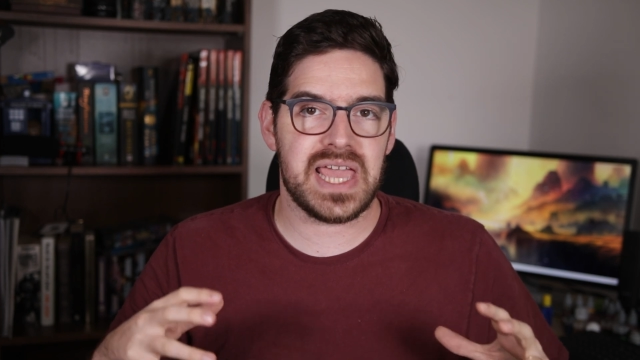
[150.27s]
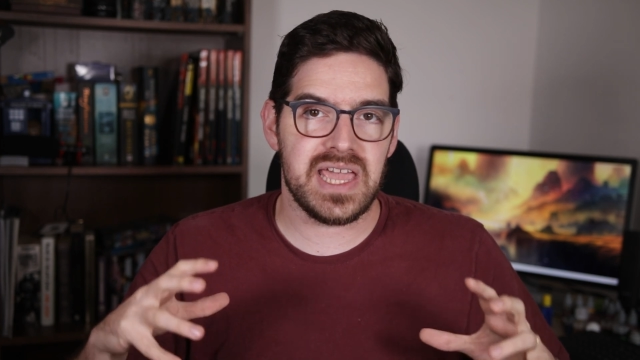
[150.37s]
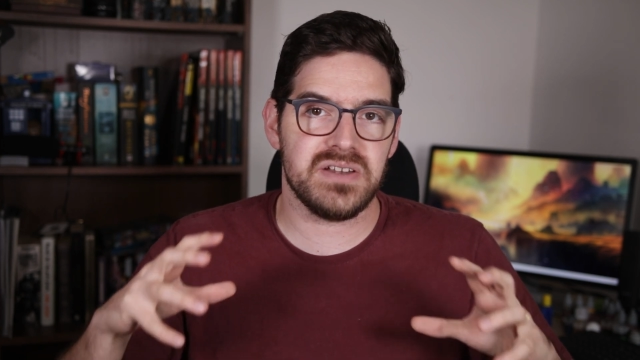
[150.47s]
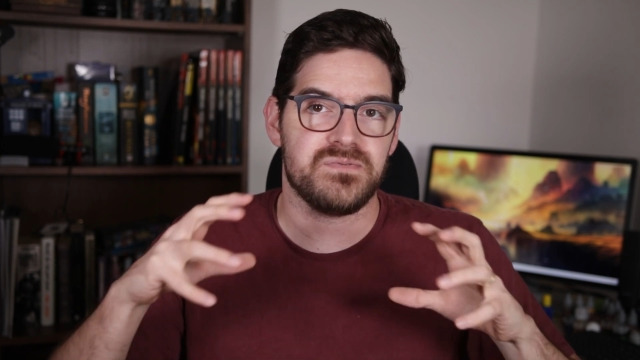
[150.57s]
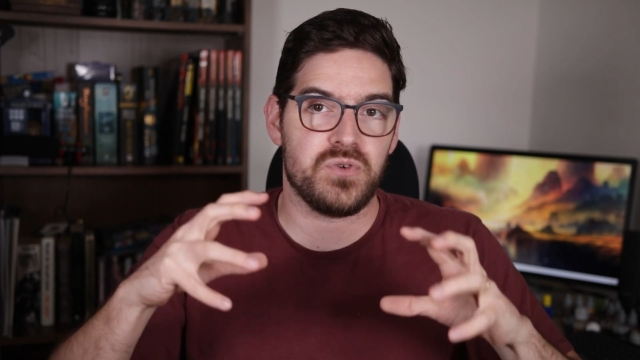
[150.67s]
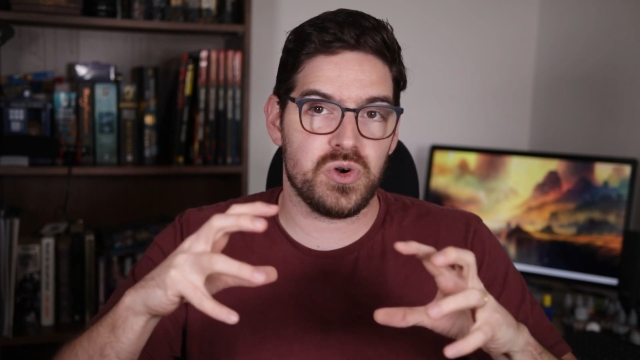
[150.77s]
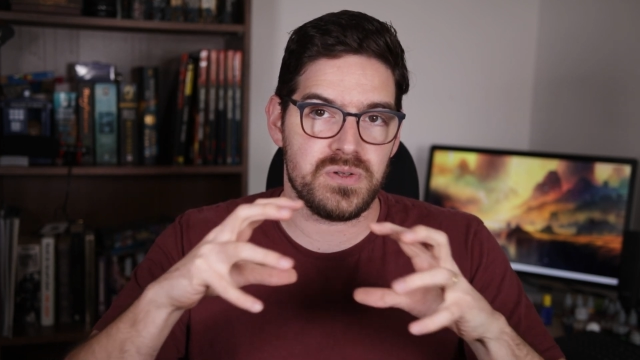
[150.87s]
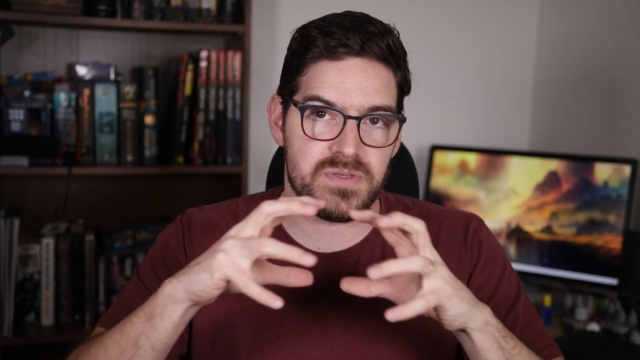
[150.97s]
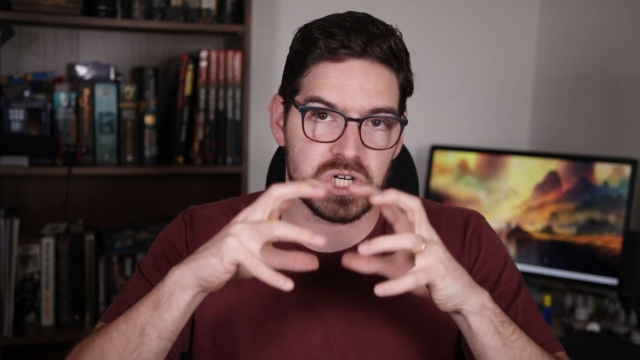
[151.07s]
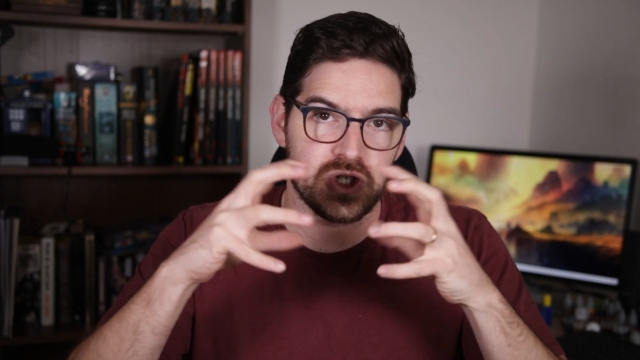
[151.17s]
and
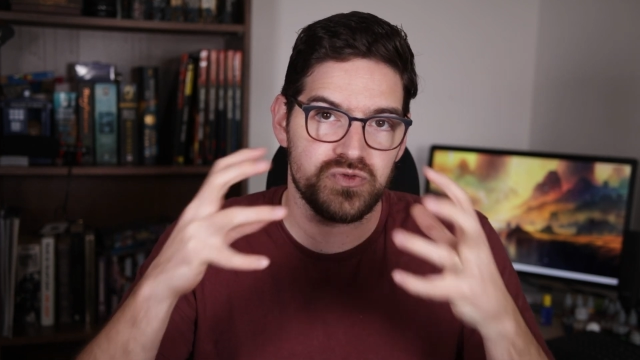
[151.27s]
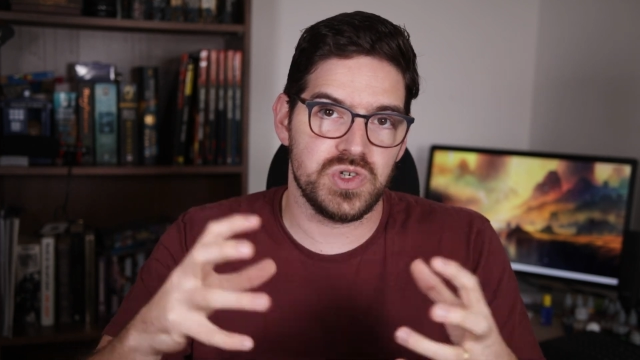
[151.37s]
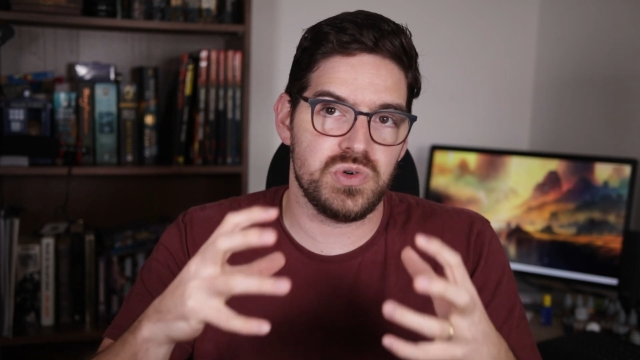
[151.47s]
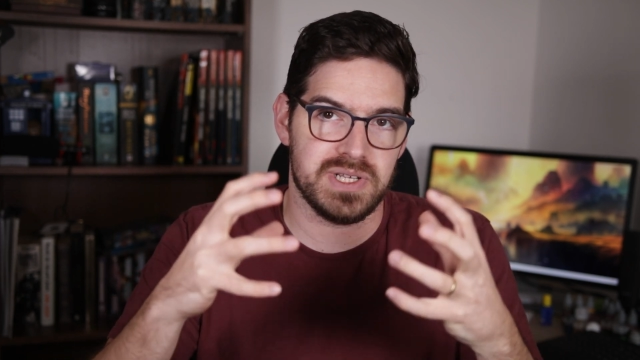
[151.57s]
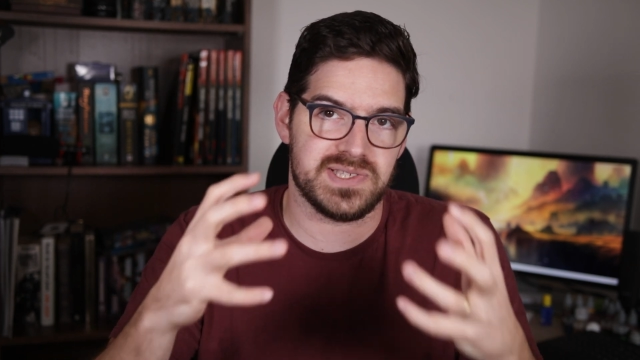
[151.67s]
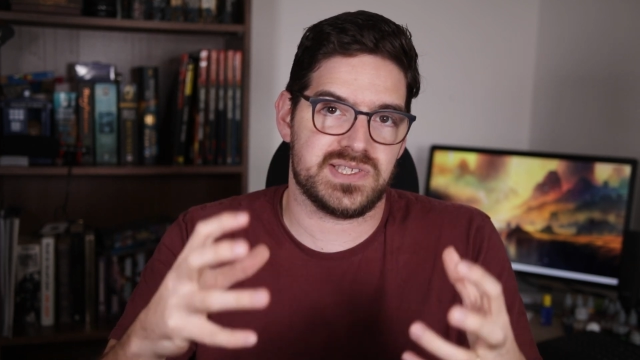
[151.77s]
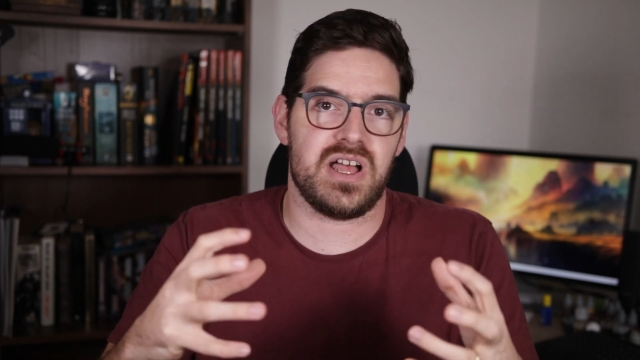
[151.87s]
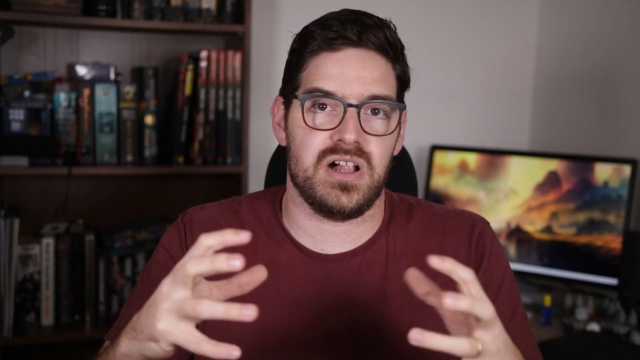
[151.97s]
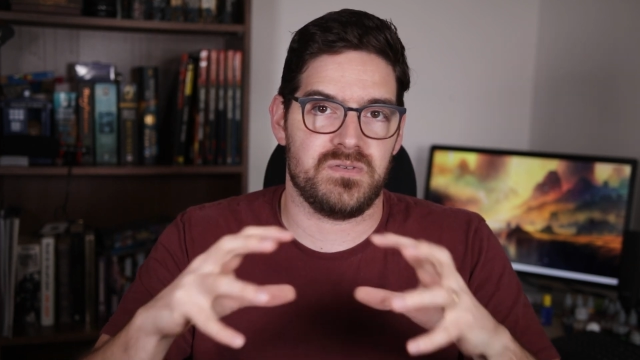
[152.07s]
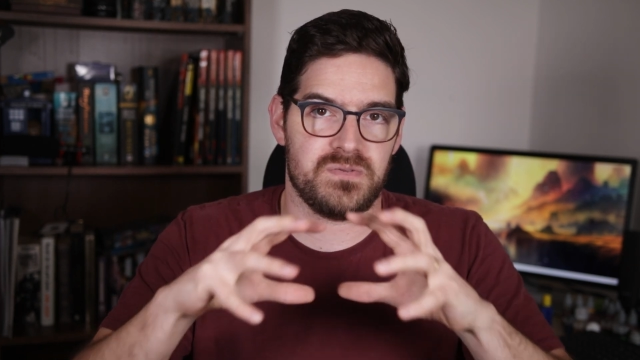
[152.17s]
for the crew
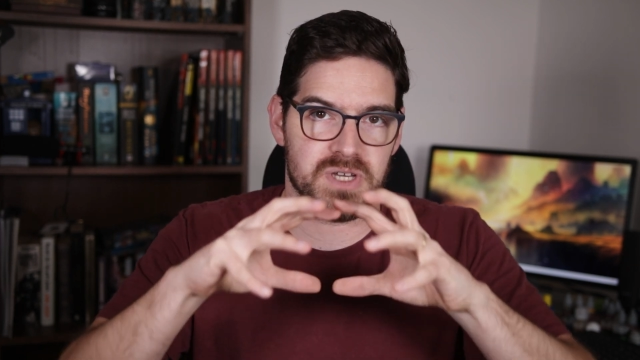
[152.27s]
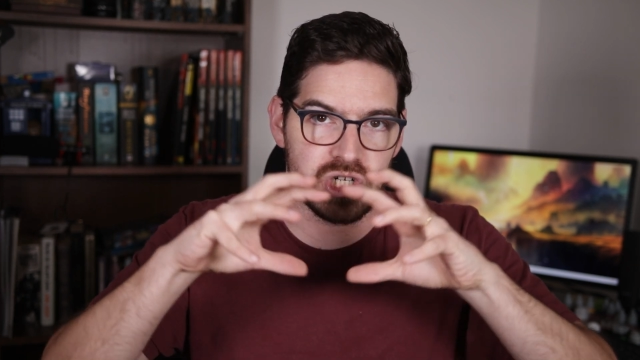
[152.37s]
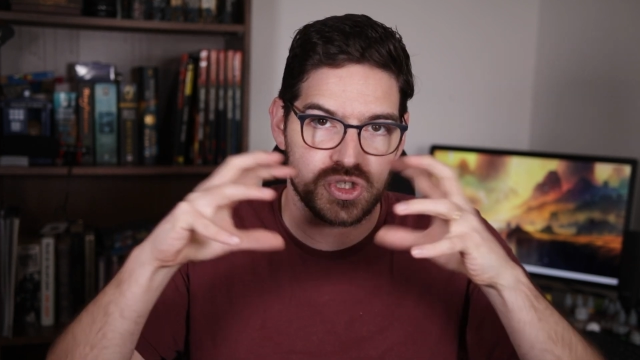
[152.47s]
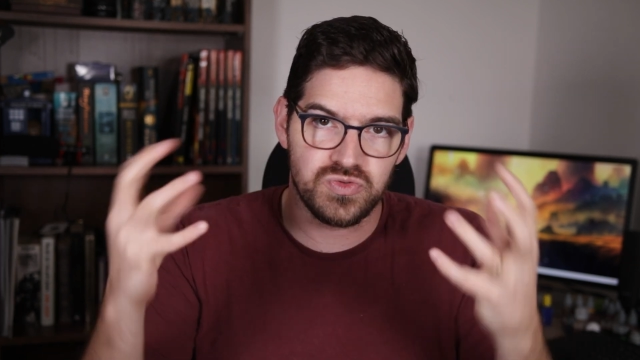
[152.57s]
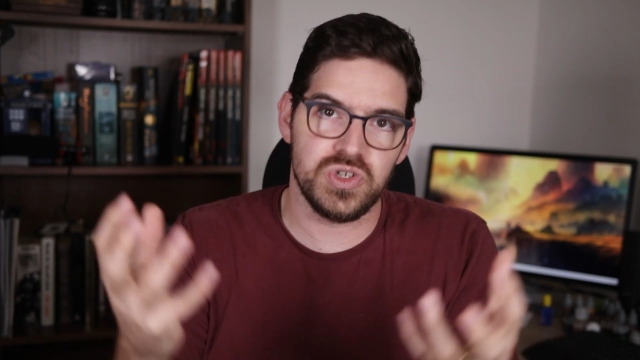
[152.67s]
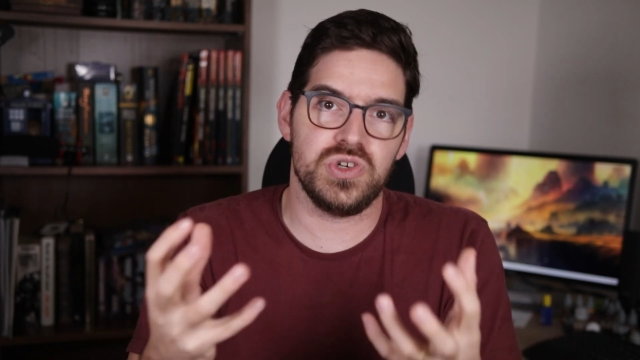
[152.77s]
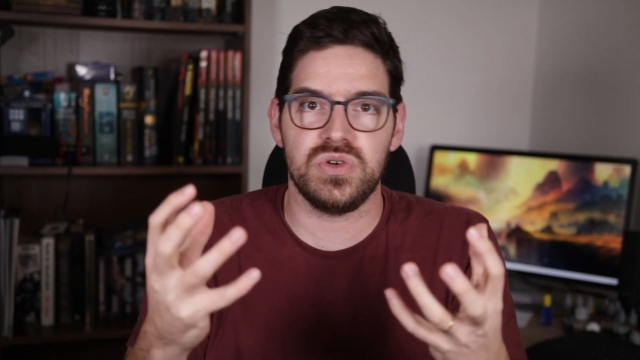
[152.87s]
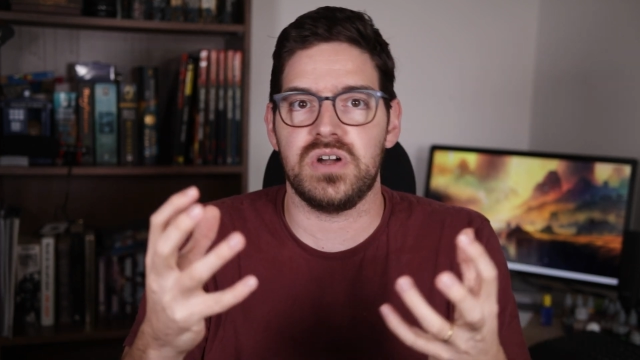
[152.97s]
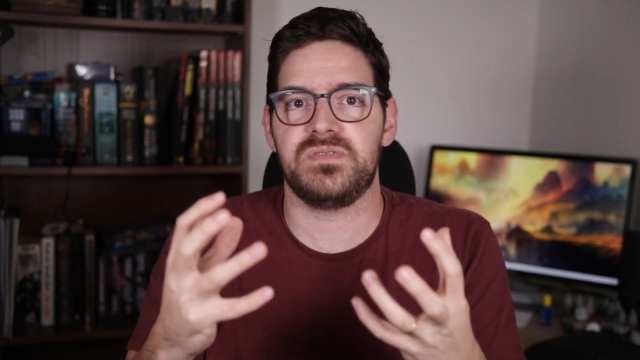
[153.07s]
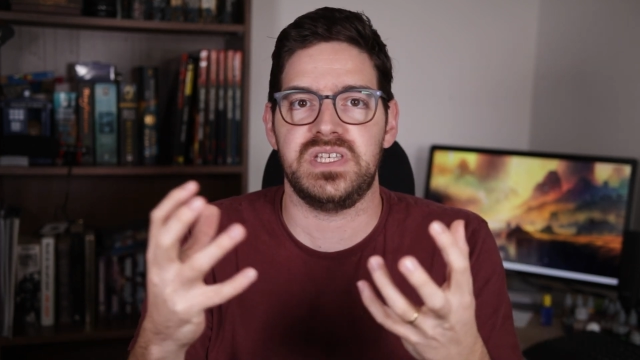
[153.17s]
itself. The
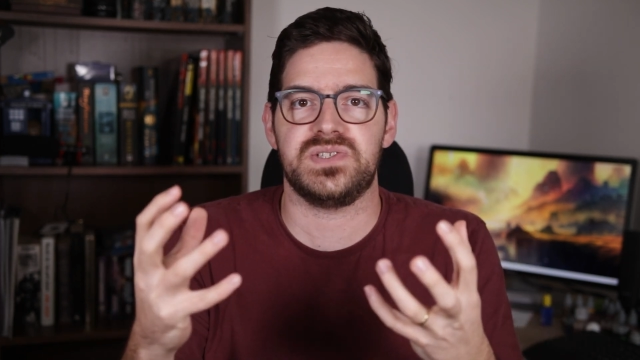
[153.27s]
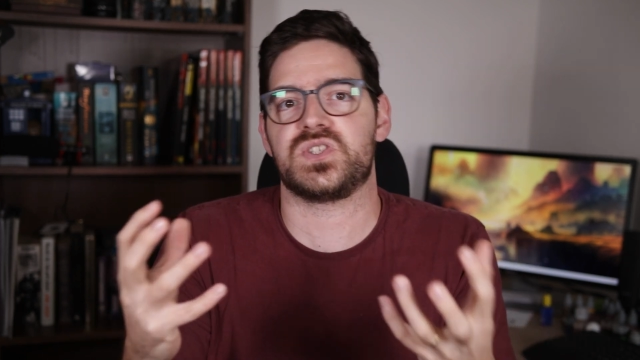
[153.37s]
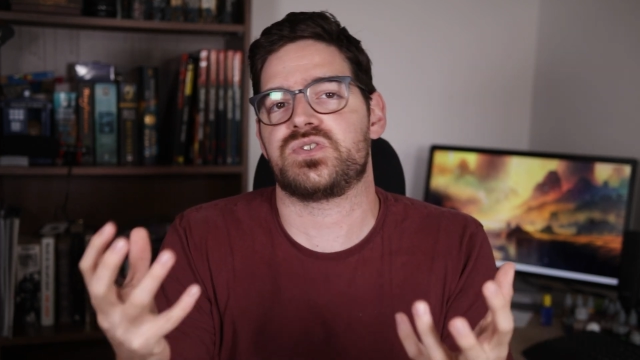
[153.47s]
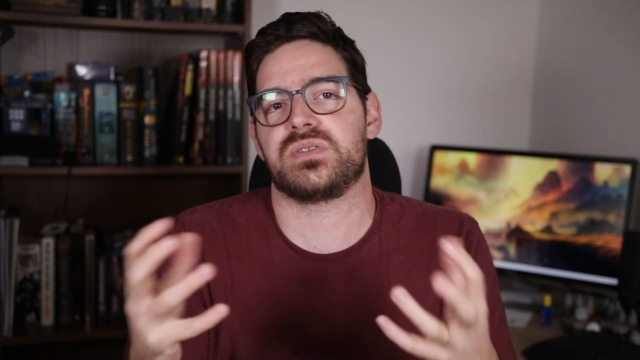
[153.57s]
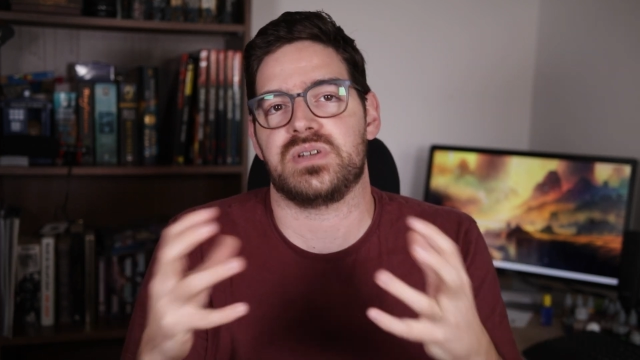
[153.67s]
crew of these